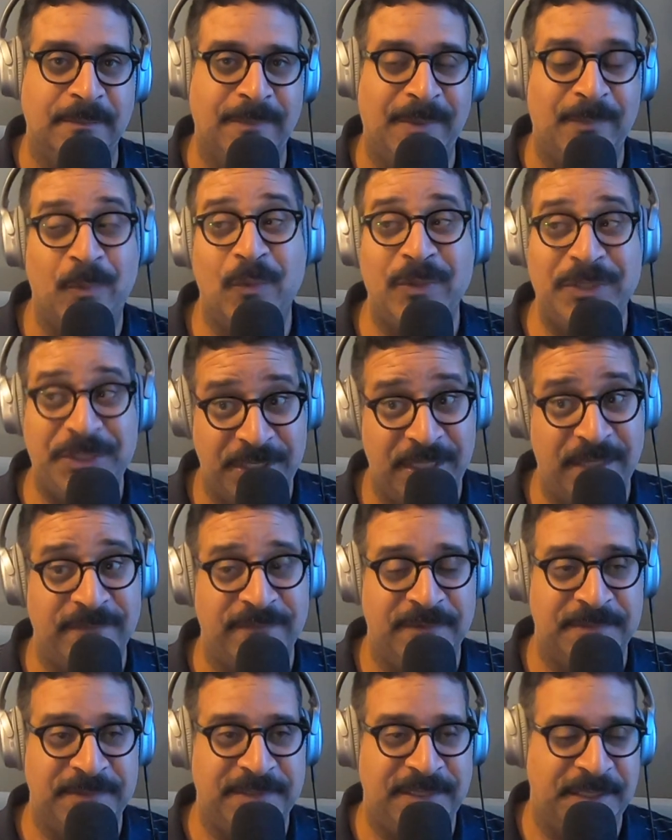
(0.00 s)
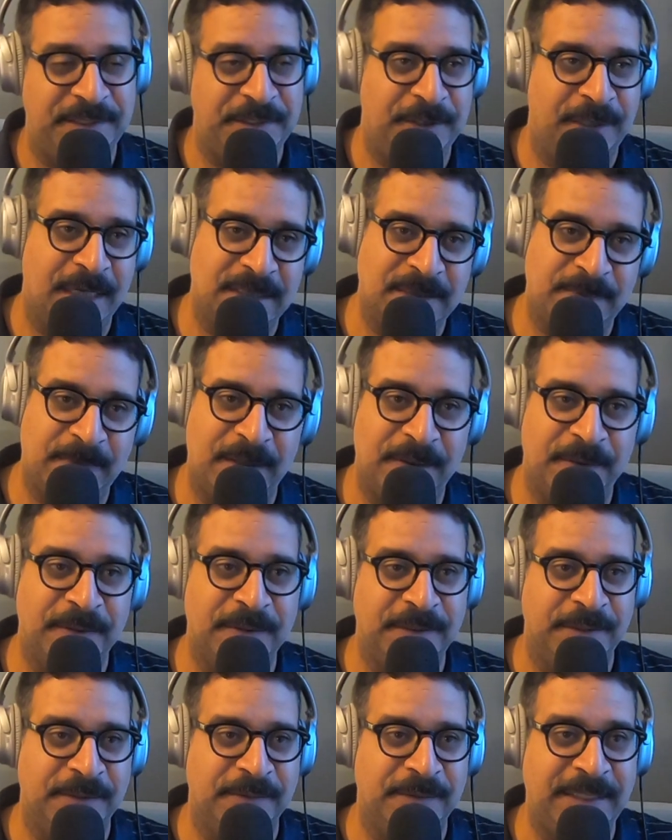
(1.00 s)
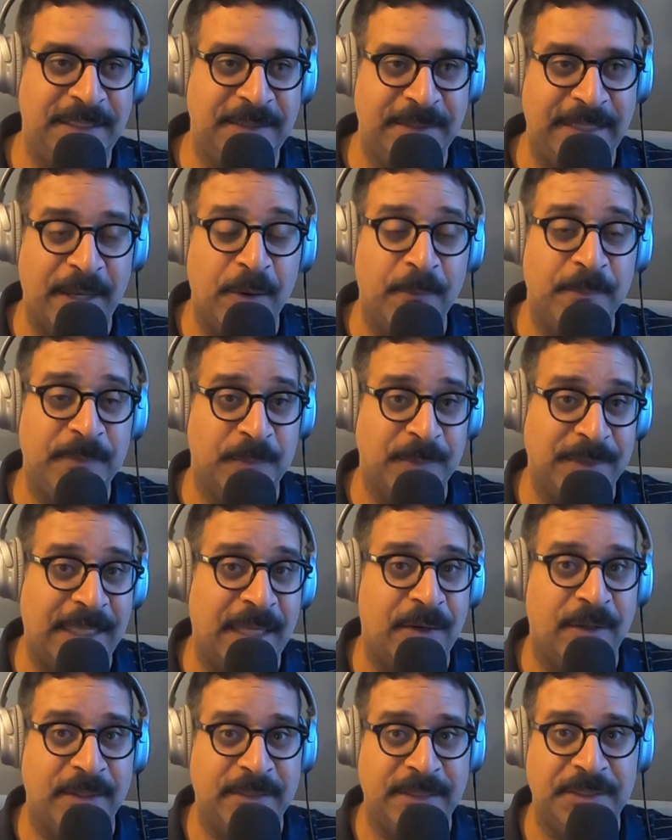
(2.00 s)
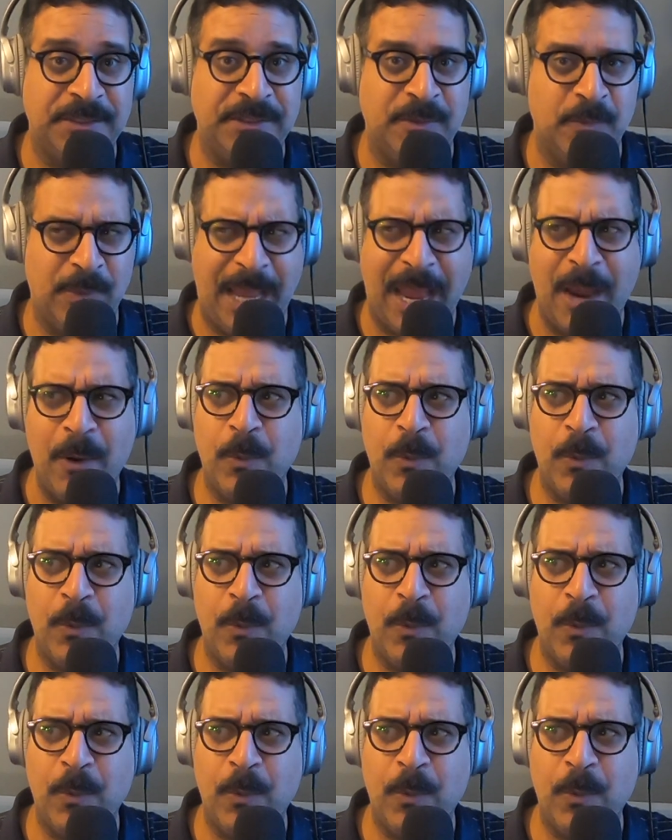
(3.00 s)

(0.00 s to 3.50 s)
My boy Jeff, I was telling you guys about earlier, he helped me with that audition.